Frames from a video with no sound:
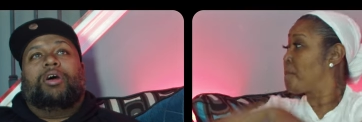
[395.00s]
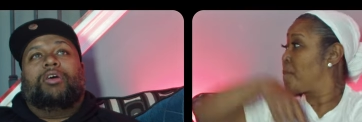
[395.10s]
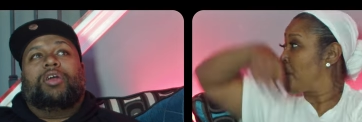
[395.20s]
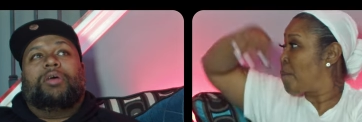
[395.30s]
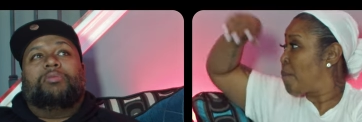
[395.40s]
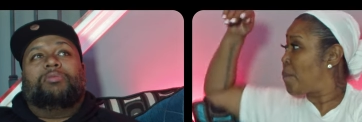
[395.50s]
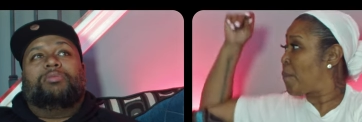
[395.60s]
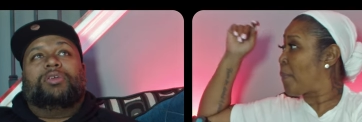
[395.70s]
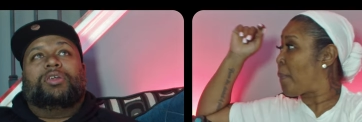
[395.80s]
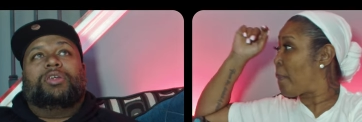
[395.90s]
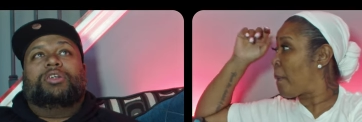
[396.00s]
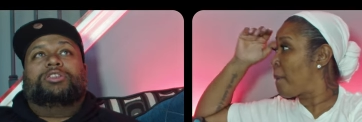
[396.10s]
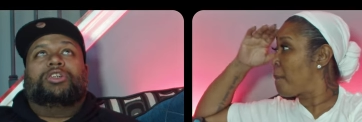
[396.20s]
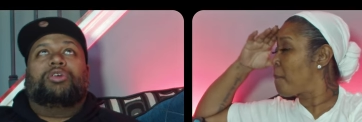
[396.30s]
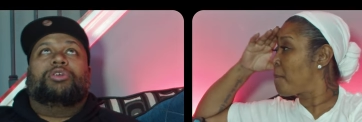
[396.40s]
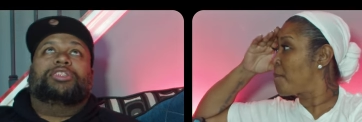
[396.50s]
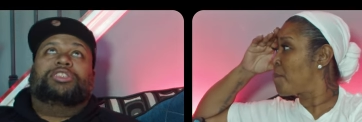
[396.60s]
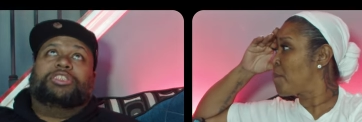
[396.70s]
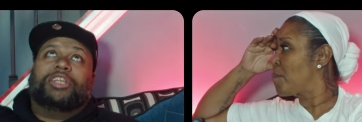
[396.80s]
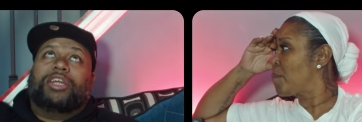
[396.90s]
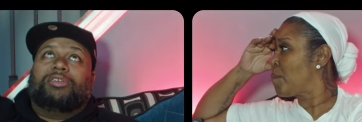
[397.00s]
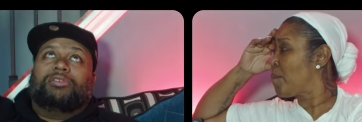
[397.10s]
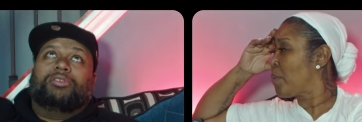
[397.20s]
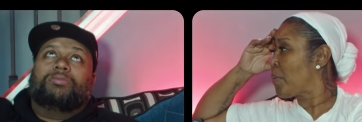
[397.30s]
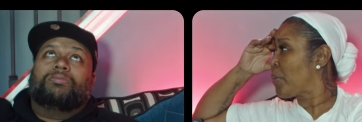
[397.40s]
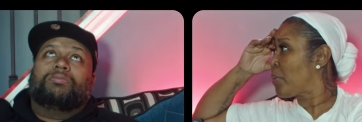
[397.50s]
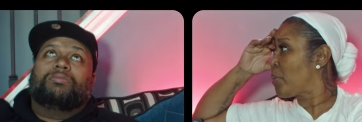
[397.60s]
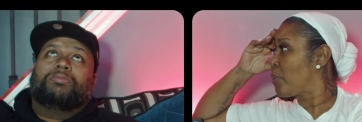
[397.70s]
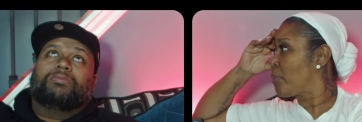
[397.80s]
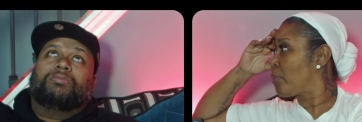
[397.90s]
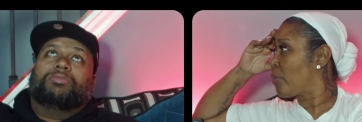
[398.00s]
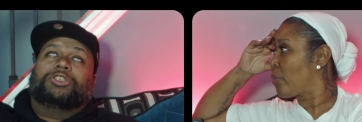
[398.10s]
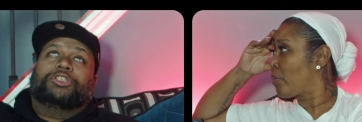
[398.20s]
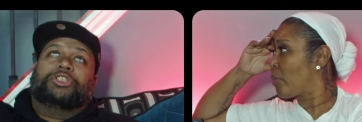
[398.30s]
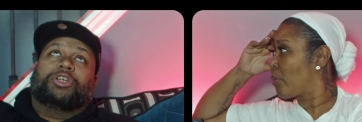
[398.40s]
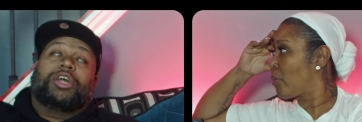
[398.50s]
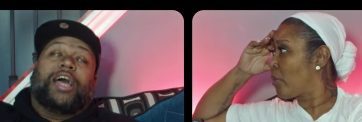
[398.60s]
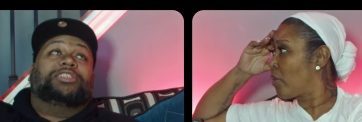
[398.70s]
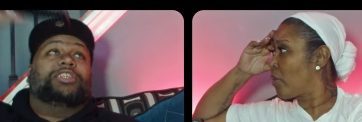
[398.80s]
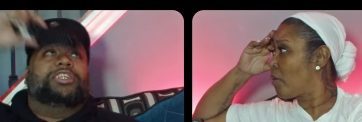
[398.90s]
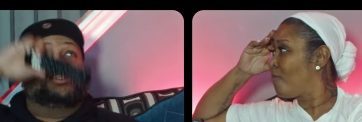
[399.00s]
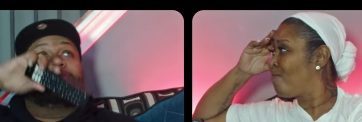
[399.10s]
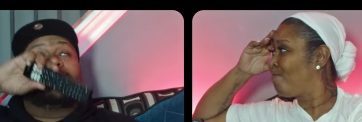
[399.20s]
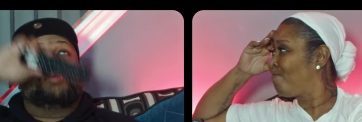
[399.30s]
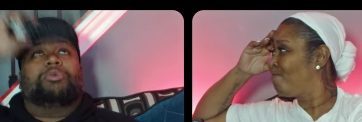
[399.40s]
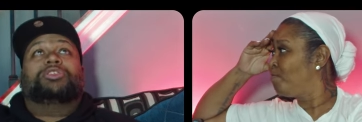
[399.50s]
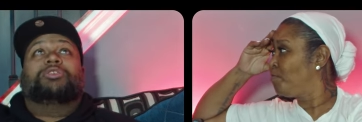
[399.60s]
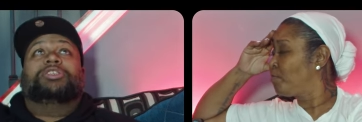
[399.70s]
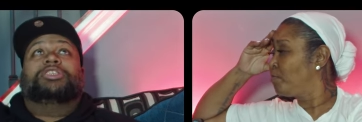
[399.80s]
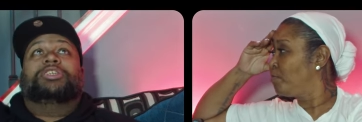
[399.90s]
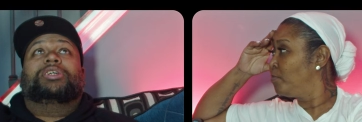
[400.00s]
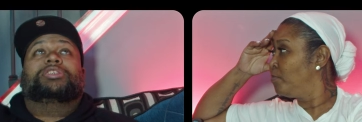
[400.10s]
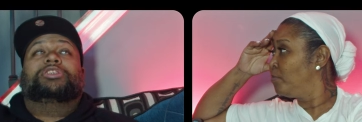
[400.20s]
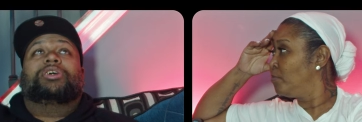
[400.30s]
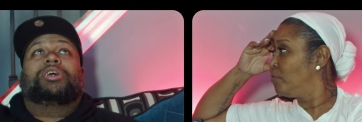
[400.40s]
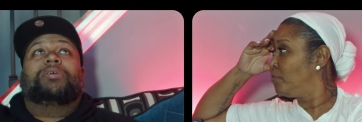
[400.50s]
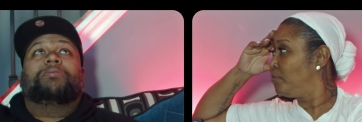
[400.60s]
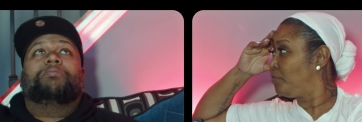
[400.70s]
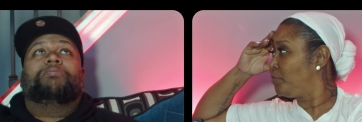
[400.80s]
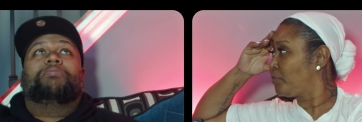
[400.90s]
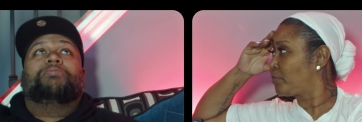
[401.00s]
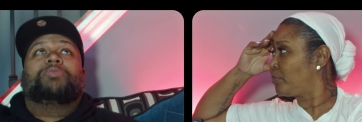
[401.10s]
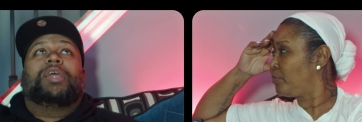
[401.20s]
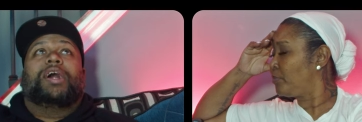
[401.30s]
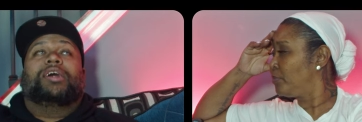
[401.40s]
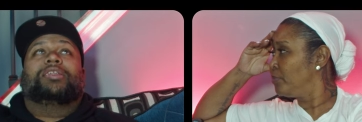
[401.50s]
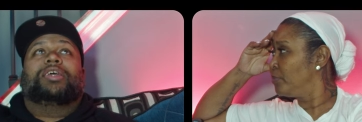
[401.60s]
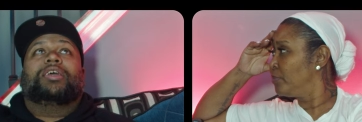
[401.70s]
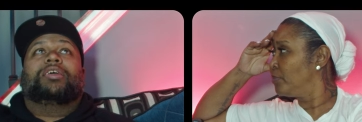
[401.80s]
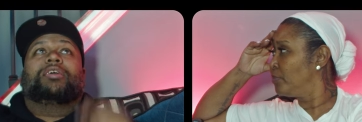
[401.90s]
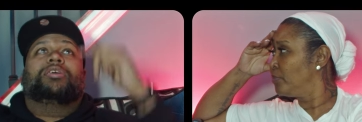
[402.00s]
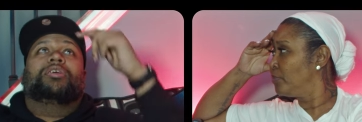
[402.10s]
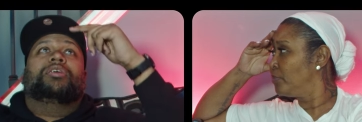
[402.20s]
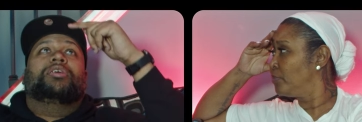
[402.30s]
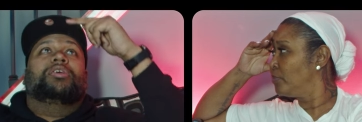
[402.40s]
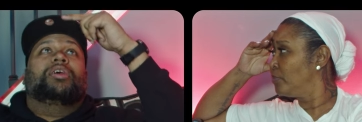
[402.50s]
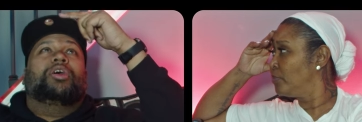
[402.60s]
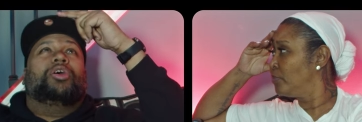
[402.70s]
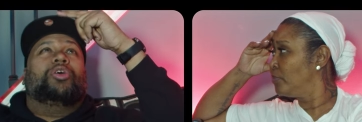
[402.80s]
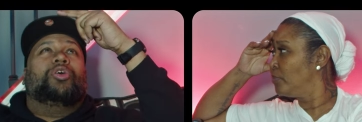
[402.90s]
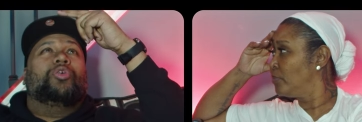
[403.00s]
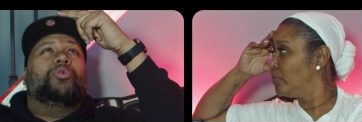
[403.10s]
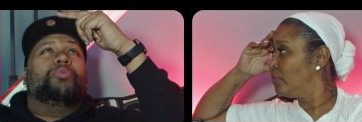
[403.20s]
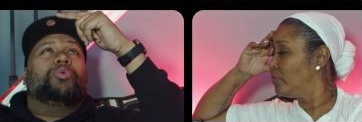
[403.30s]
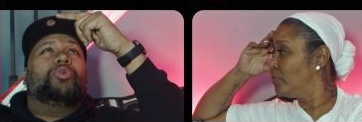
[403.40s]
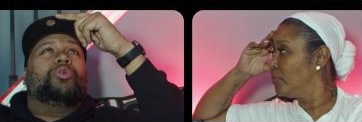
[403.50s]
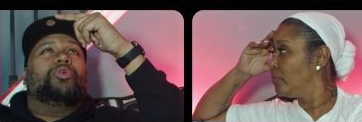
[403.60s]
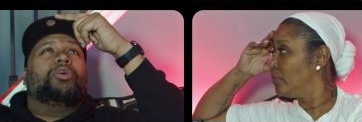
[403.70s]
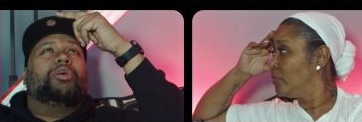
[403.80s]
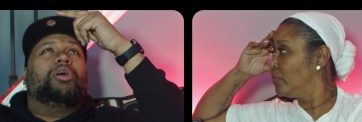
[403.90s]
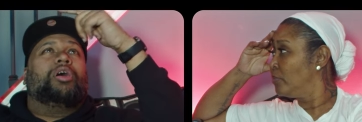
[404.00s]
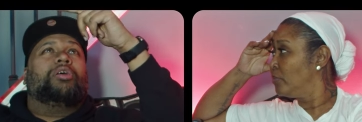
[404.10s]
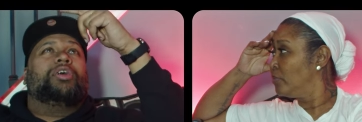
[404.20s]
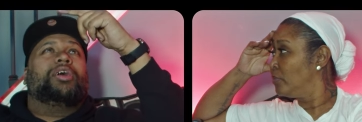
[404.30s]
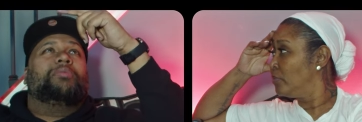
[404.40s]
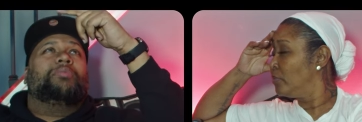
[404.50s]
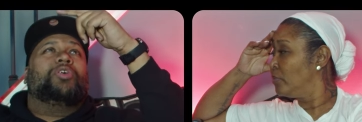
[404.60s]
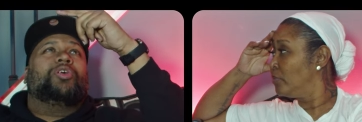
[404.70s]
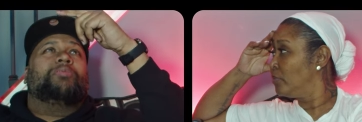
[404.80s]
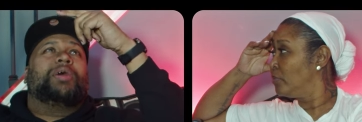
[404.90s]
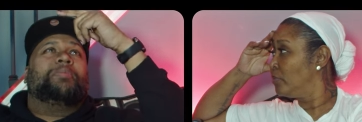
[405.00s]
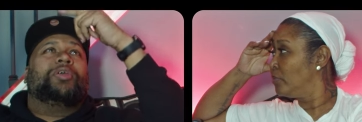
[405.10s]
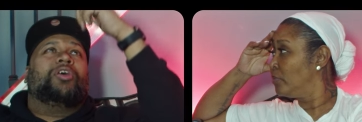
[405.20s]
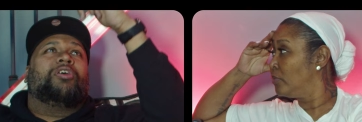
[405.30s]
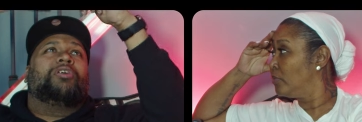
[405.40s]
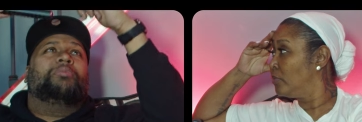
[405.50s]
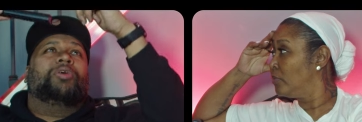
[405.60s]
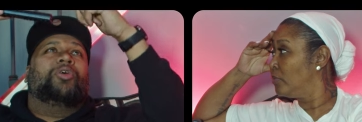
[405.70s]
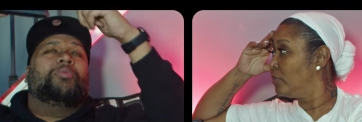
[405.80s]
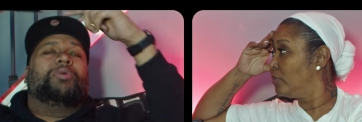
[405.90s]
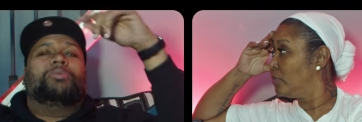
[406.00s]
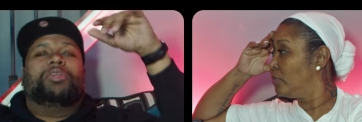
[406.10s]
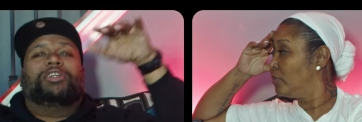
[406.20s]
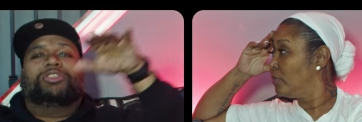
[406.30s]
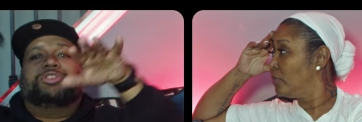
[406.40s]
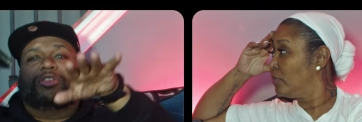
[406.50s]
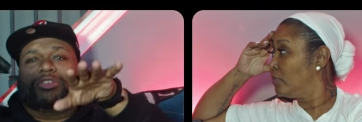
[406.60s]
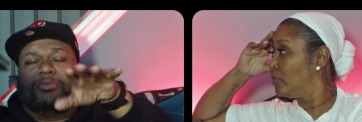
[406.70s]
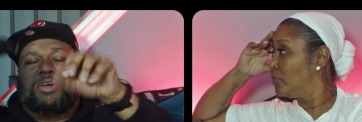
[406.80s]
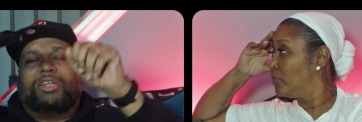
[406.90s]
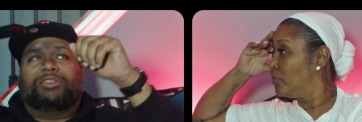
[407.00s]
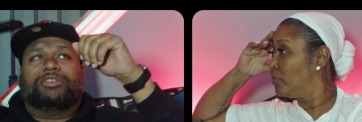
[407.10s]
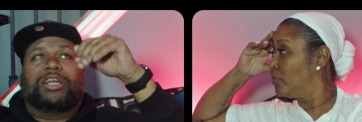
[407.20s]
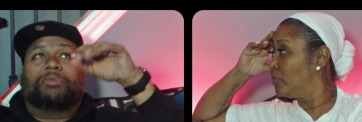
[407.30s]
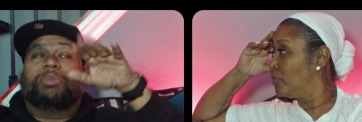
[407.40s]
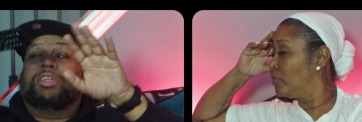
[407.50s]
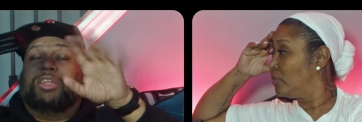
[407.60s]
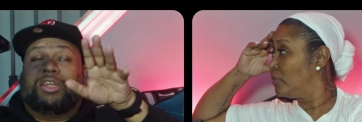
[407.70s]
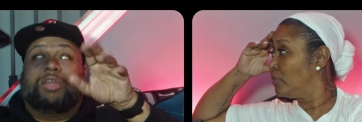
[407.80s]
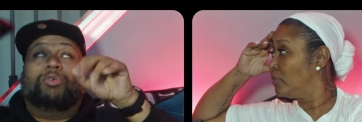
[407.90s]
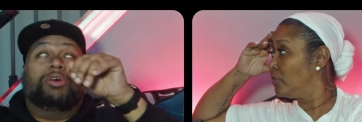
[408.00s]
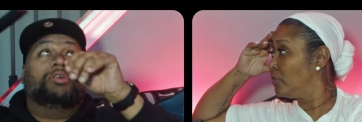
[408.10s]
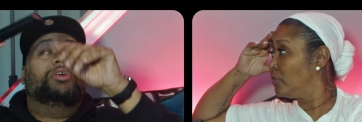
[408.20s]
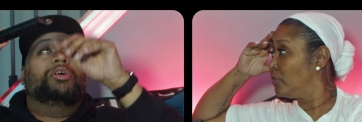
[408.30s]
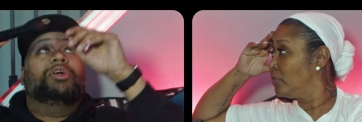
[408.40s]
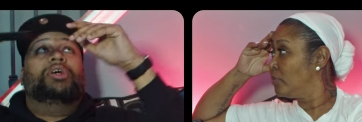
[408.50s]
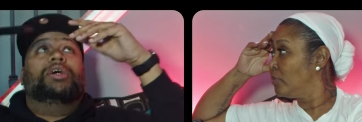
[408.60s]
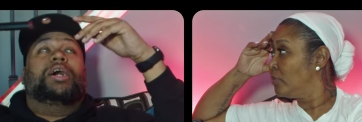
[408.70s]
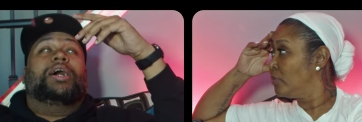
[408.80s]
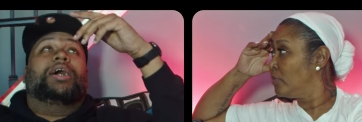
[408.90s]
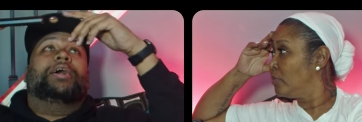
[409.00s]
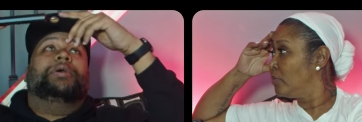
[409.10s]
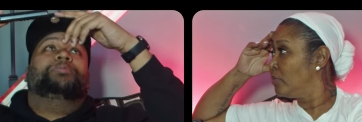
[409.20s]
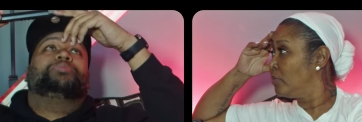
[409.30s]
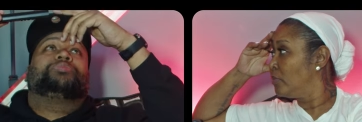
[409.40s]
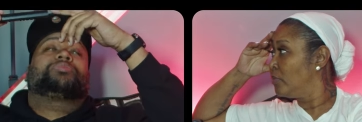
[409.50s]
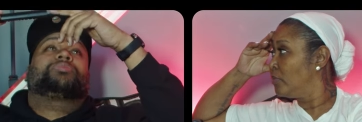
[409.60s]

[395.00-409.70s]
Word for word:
Speaker 1: RM, so it's Jin, Suga. Actually, they skipped a couple. So it's Jin, Suga. I think Hope, RM, or it might be RM Hope. I'm not sure. Somebody check me, and they will. Um,